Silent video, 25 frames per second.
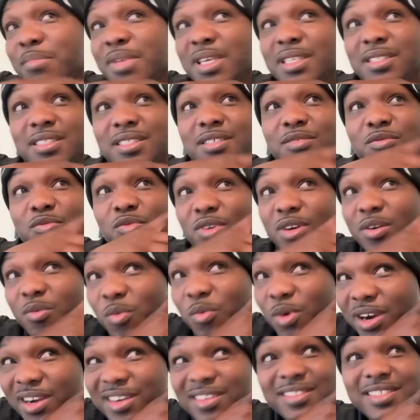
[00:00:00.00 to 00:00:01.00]
missing?
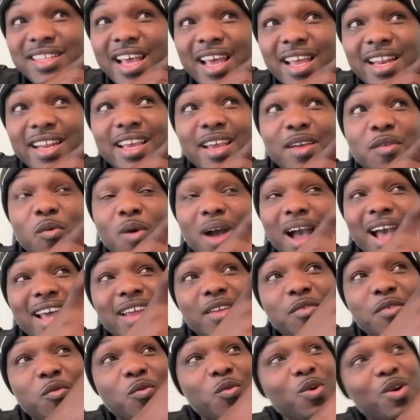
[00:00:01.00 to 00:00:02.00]
Where is that at? Why?